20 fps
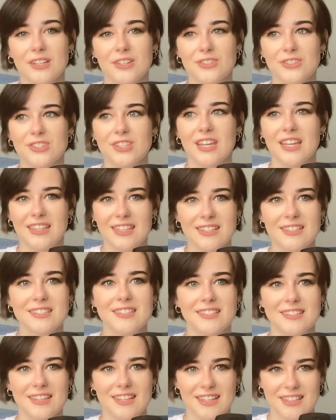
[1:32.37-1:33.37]
because it
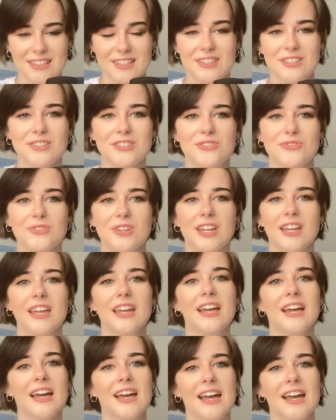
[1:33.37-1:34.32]
is an industry.